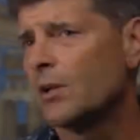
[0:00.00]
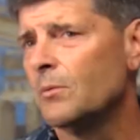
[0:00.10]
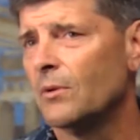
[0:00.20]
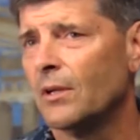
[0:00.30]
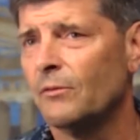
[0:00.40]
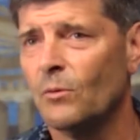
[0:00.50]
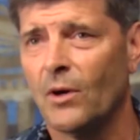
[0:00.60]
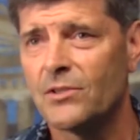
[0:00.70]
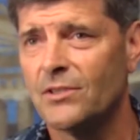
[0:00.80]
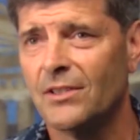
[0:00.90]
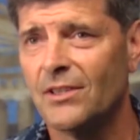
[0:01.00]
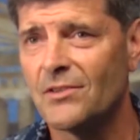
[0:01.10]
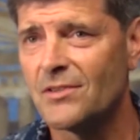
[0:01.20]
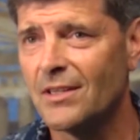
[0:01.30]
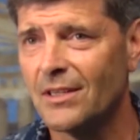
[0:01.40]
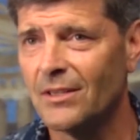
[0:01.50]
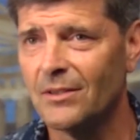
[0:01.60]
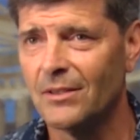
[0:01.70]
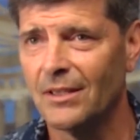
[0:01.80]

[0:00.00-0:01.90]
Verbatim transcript: can live in Washington D.C. and